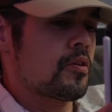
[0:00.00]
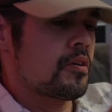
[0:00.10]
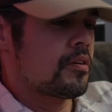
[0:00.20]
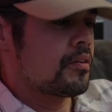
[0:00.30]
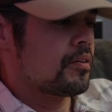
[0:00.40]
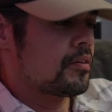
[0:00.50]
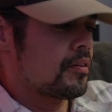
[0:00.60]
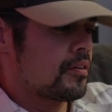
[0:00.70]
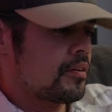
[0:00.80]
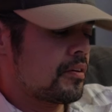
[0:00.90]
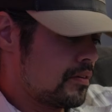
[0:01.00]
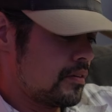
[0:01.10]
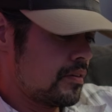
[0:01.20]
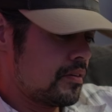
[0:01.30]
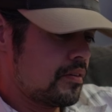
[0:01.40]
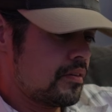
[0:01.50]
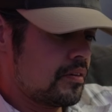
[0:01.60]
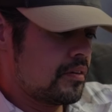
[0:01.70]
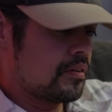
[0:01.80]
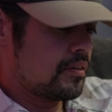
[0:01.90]
from both cameras, and
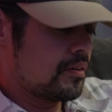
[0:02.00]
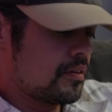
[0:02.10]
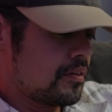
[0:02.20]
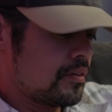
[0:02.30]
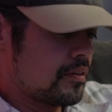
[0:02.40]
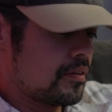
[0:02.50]
it's not